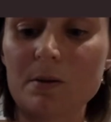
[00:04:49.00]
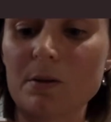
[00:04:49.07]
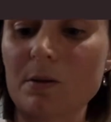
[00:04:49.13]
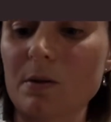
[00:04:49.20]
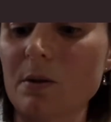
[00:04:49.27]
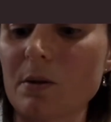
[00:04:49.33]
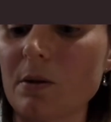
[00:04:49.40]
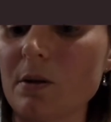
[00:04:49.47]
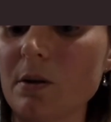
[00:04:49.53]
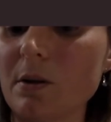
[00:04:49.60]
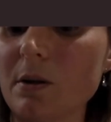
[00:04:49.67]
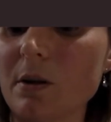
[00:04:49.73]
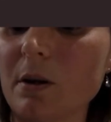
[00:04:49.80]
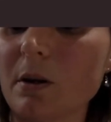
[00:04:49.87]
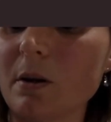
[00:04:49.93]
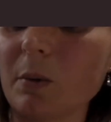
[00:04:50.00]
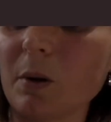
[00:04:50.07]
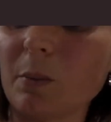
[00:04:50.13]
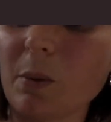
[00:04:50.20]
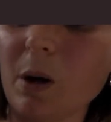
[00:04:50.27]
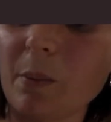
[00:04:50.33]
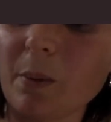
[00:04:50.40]
So I'm going
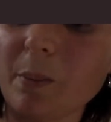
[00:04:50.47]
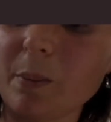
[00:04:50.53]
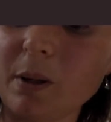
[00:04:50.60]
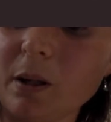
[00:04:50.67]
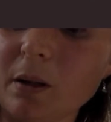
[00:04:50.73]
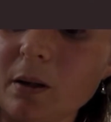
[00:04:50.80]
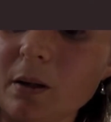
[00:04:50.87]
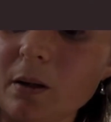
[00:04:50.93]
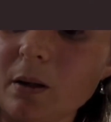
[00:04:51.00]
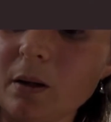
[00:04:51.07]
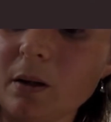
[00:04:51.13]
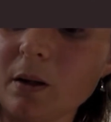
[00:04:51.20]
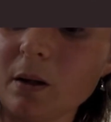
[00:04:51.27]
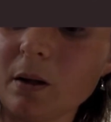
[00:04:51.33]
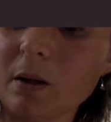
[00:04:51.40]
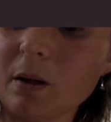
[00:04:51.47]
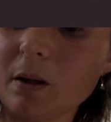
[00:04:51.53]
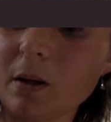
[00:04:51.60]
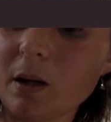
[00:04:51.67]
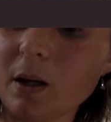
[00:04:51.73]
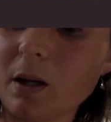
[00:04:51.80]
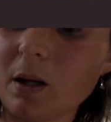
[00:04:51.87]
to pop a pin
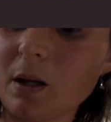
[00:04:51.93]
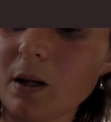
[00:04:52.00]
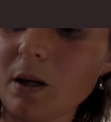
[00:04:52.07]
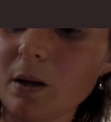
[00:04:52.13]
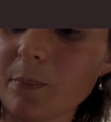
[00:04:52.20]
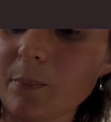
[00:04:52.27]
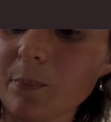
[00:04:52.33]
here,